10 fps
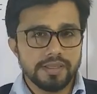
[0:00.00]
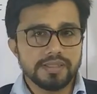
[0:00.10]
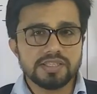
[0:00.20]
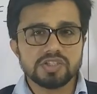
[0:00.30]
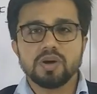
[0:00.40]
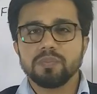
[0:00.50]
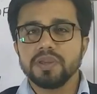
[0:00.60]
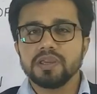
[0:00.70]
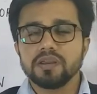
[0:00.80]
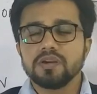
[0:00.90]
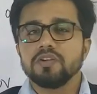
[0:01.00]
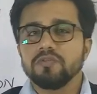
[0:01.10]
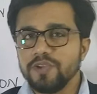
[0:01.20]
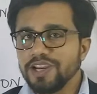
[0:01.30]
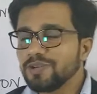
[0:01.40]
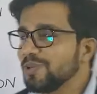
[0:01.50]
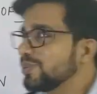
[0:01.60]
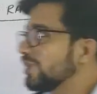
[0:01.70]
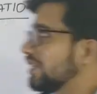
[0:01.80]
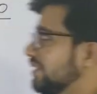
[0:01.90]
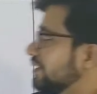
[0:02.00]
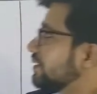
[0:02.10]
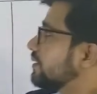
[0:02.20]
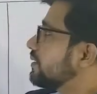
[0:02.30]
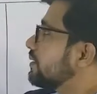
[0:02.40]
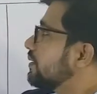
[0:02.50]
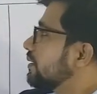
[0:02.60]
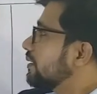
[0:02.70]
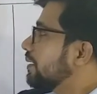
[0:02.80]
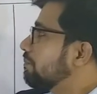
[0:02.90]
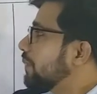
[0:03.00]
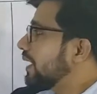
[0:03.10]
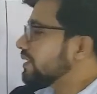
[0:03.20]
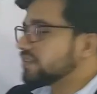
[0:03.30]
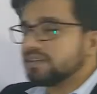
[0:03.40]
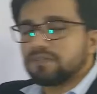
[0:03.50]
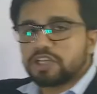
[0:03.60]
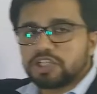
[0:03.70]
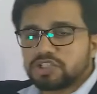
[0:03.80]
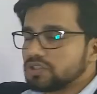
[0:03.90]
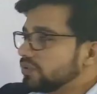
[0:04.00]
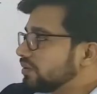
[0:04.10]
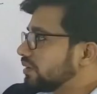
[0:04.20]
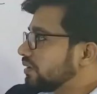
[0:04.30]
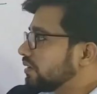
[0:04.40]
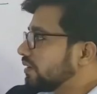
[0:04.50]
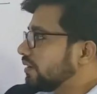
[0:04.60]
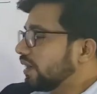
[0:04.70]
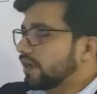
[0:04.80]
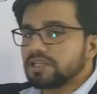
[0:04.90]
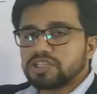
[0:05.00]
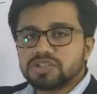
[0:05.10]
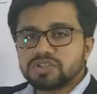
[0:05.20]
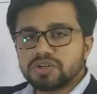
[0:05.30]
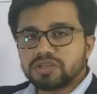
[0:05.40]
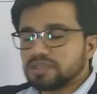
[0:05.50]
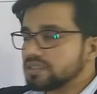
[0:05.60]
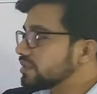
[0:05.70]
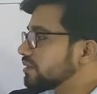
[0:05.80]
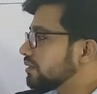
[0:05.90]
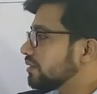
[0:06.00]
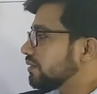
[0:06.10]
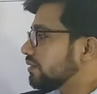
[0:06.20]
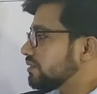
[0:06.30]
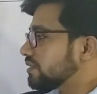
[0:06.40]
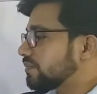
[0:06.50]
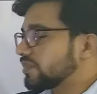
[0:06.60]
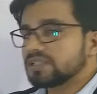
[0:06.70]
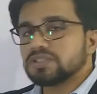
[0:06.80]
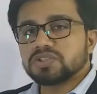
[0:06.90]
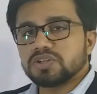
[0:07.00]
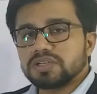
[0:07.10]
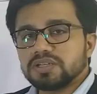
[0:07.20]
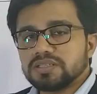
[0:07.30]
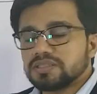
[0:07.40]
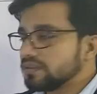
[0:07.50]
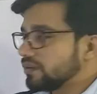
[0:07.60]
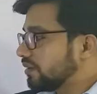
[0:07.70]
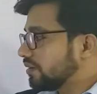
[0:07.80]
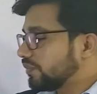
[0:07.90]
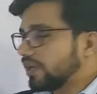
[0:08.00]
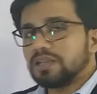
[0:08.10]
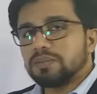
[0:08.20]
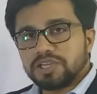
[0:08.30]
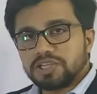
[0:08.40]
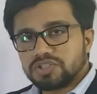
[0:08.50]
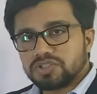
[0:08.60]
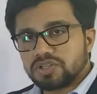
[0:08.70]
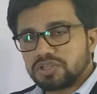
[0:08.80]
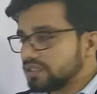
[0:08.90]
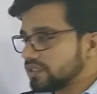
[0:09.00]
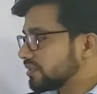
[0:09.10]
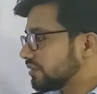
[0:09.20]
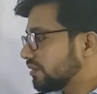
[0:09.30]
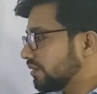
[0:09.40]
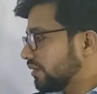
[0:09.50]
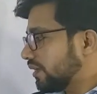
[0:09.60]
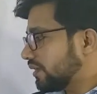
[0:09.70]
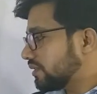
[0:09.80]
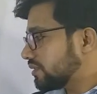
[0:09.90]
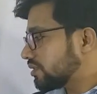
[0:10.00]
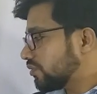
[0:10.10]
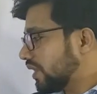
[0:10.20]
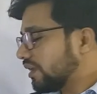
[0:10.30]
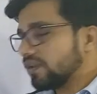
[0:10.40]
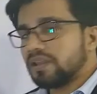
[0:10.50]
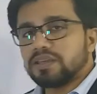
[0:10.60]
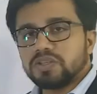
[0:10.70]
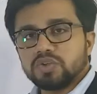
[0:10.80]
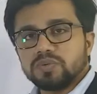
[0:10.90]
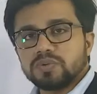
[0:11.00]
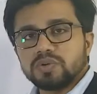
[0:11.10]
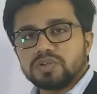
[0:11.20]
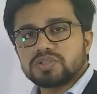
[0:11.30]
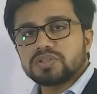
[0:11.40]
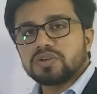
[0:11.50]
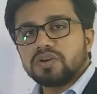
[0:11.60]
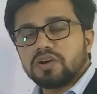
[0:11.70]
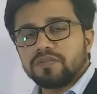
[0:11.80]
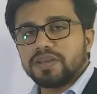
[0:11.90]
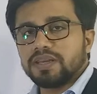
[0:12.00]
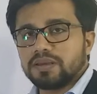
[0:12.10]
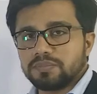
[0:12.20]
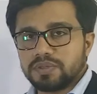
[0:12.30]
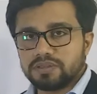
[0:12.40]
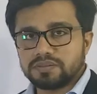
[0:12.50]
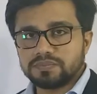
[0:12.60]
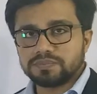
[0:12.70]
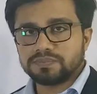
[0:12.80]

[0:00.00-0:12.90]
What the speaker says: In this topic, we are going to learn comparison of ratio, addition shortcuts, subtraction shortcuts, multiplication shortcuts, and square and cube roots of any number.